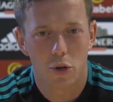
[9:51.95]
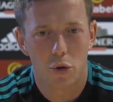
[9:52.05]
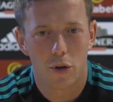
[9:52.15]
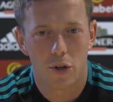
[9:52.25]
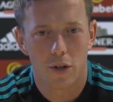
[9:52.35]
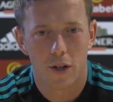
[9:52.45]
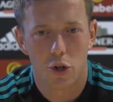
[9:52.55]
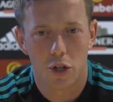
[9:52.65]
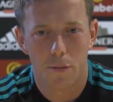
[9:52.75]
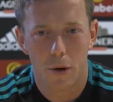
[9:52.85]
So it's
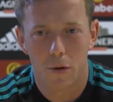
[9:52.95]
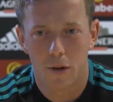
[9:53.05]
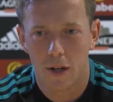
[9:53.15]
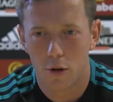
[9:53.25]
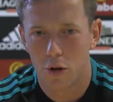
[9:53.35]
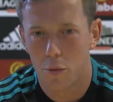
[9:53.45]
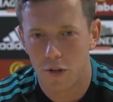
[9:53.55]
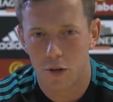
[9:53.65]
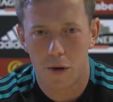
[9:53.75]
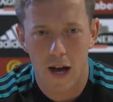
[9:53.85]
just about, you know, the
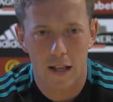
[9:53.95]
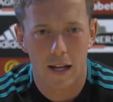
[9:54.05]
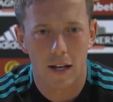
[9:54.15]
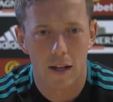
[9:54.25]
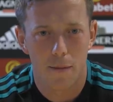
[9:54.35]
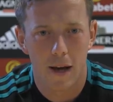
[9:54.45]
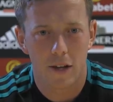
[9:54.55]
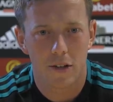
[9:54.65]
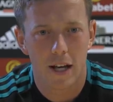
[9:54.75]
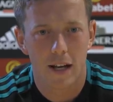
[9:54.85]
ones that we add into the
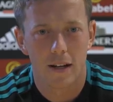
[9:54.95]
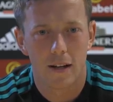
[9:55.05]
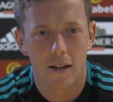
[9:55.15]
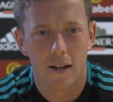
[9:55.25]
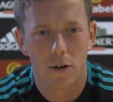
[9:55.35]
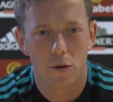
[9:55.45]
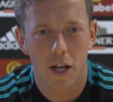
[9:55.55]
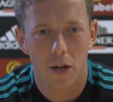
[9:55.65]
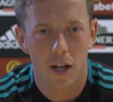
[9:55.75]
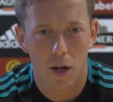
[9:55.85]
mix, then, you know,
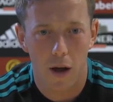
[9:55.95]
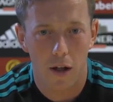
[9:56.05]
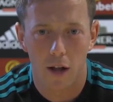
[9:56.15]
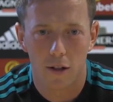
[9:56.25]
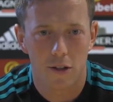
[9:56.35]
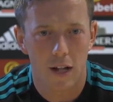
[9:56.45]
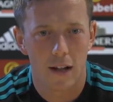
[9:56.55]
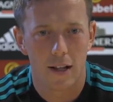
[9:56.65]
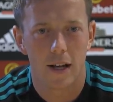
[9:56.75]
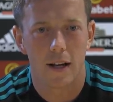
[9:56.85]
they quickly
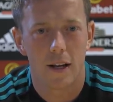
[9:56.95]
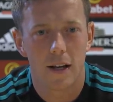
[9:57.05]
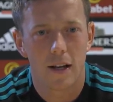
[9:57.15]
understand it